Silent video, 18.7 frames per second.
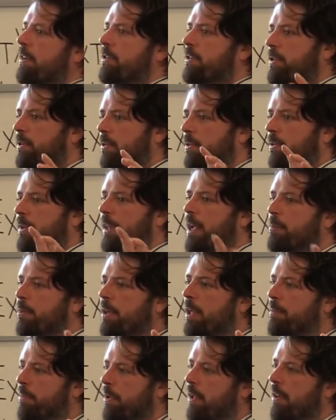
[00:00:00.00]
to label
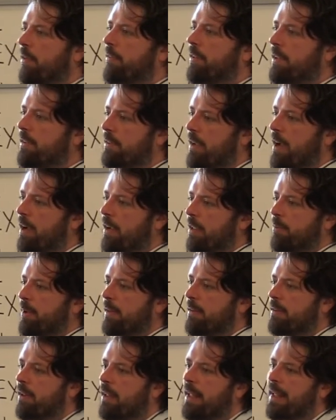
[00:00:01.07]
up all of these
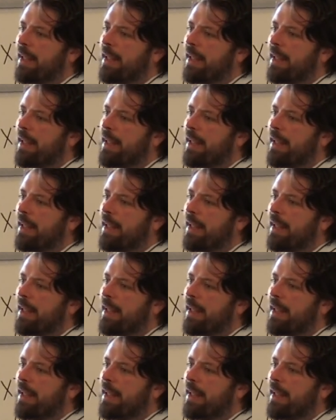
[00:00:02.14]
documents.